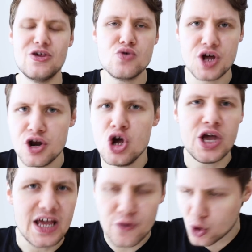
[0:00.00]
that you can
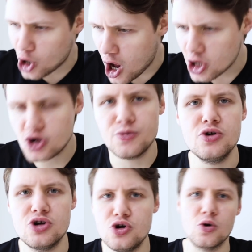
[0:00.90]
either
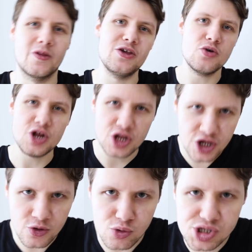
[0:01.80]
contribute to or that you can
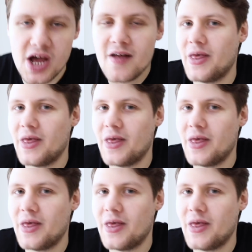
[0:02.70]
use